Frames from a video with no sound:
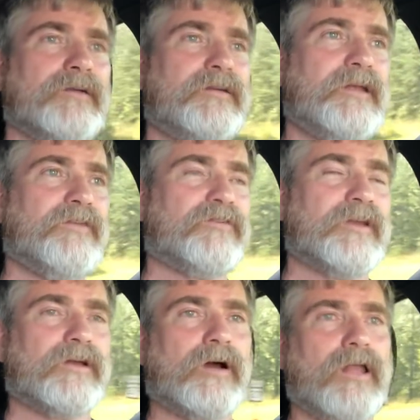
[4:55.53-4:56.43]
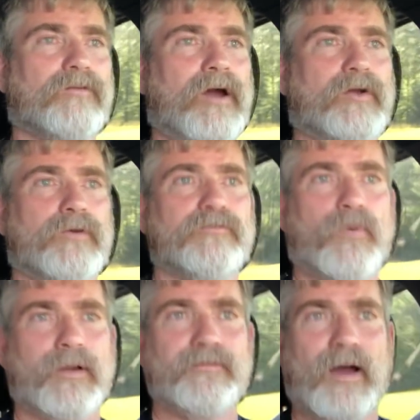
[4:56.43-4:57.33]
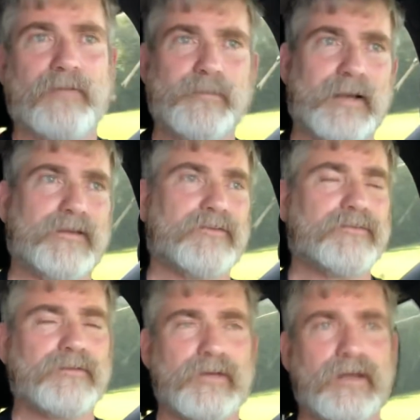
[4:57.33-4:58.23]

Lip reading: DC to Colorado in 45 minutes.